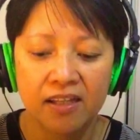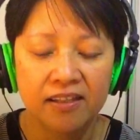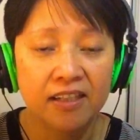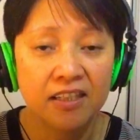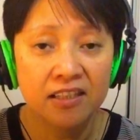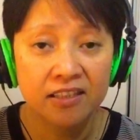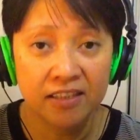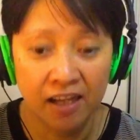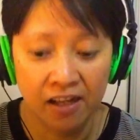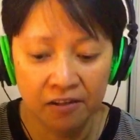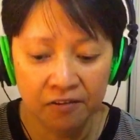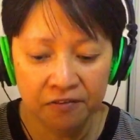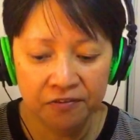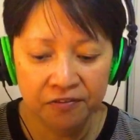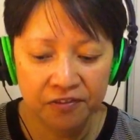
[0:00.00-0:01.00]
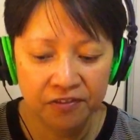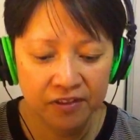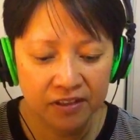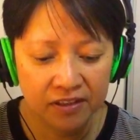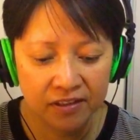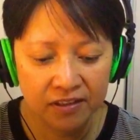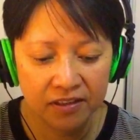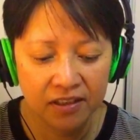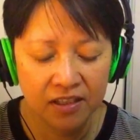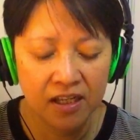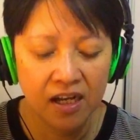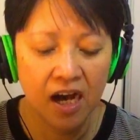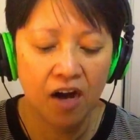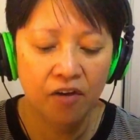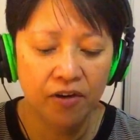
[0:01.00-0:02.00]
The self,
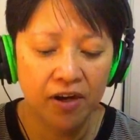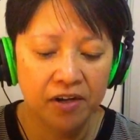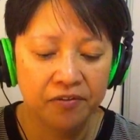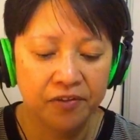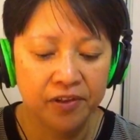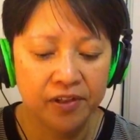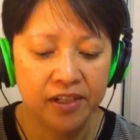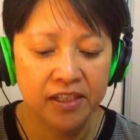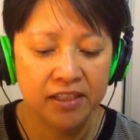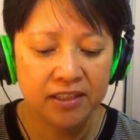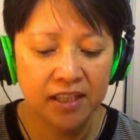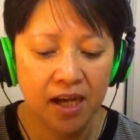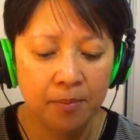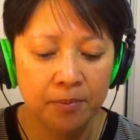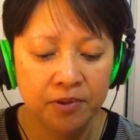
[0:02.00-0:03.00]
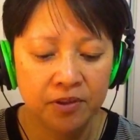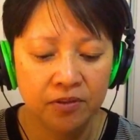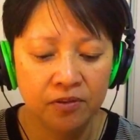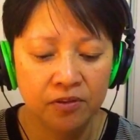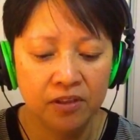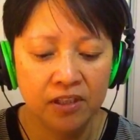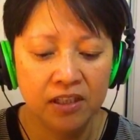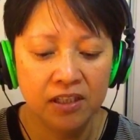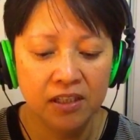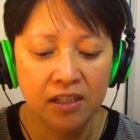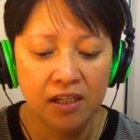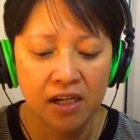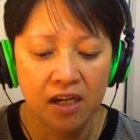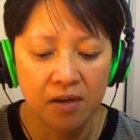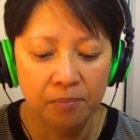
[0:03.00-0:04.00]
however, is absolutely
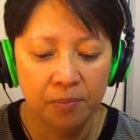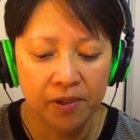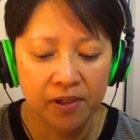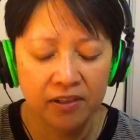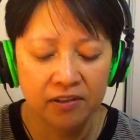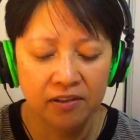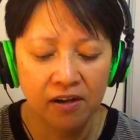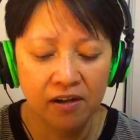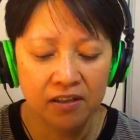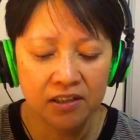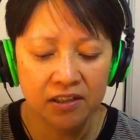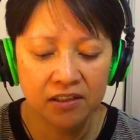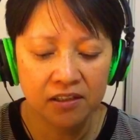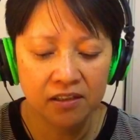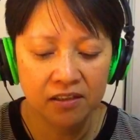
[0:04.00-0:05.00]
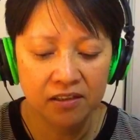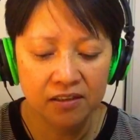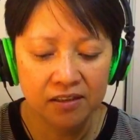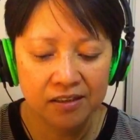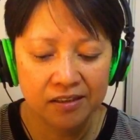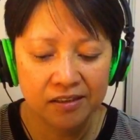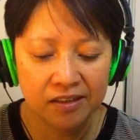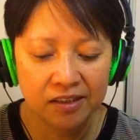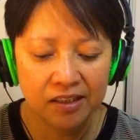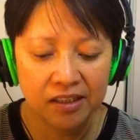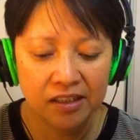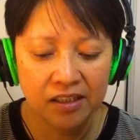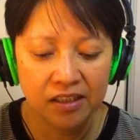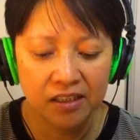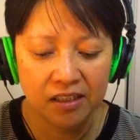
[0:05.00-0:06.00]
paradoxical
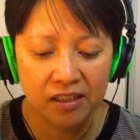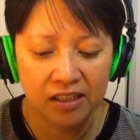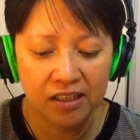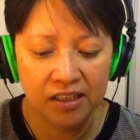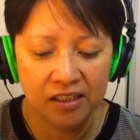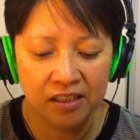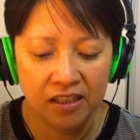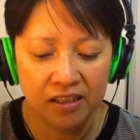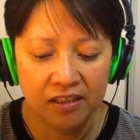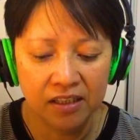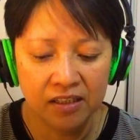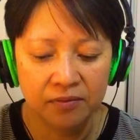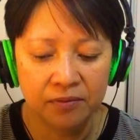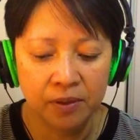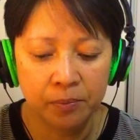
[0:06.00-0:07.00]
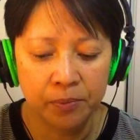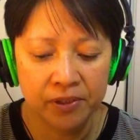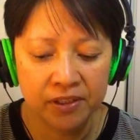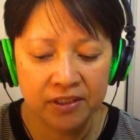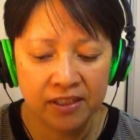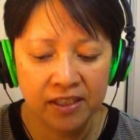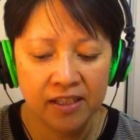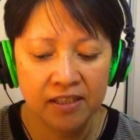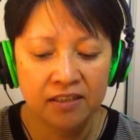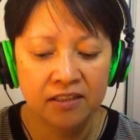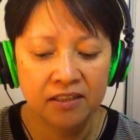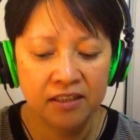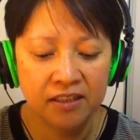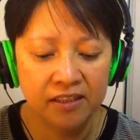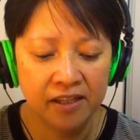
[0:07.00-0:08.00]
in that it represents
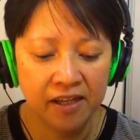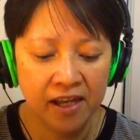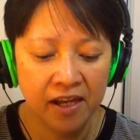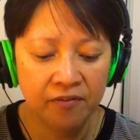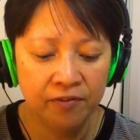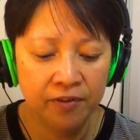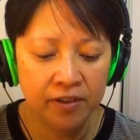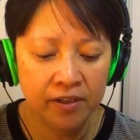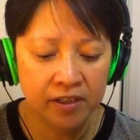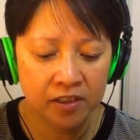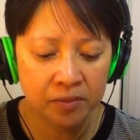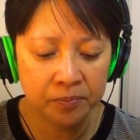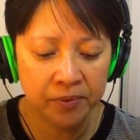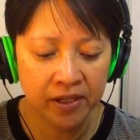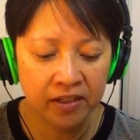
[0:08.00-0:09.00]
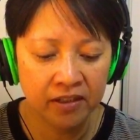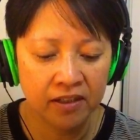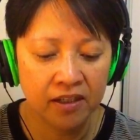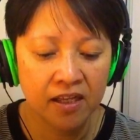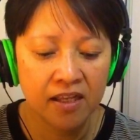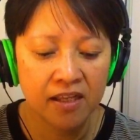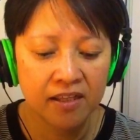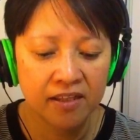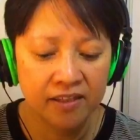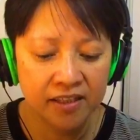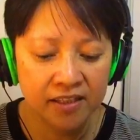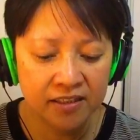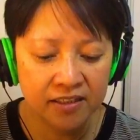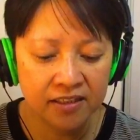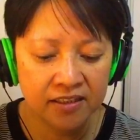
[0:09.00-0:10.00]
in every respect
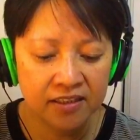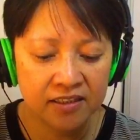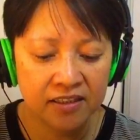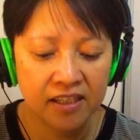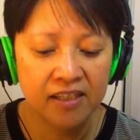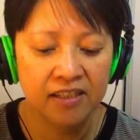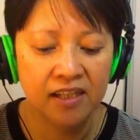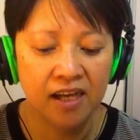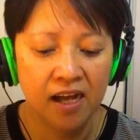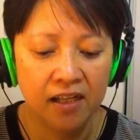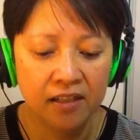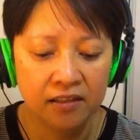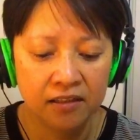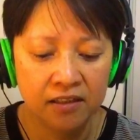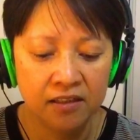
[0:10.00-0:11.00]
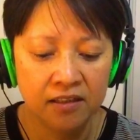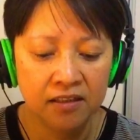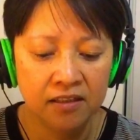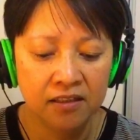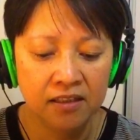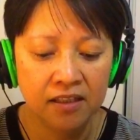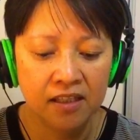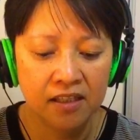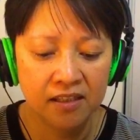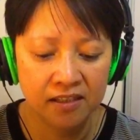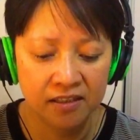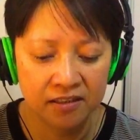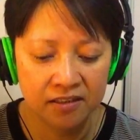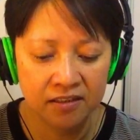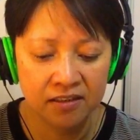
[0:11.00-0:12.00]
thesis and
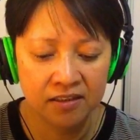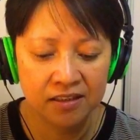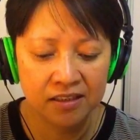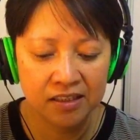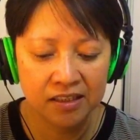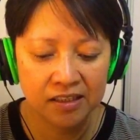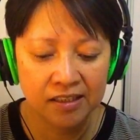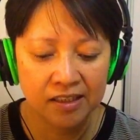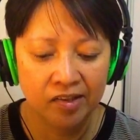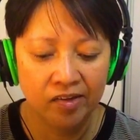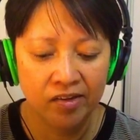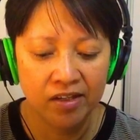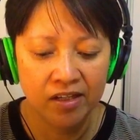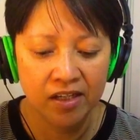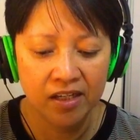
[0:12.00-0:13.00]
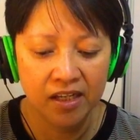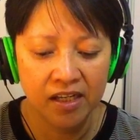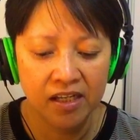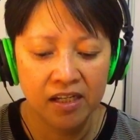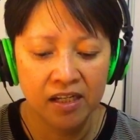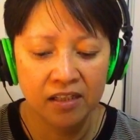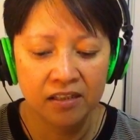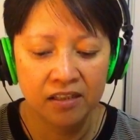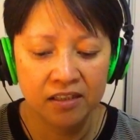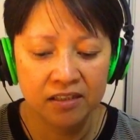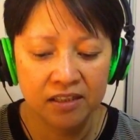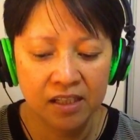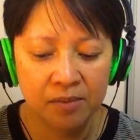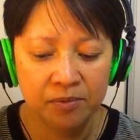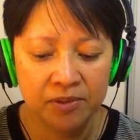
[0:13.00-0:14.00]
antithesis, and at the
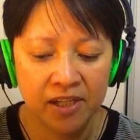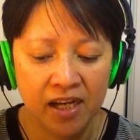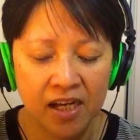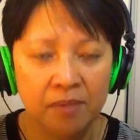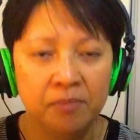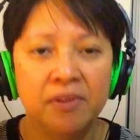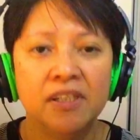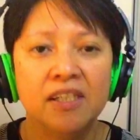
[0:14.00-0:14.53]
same time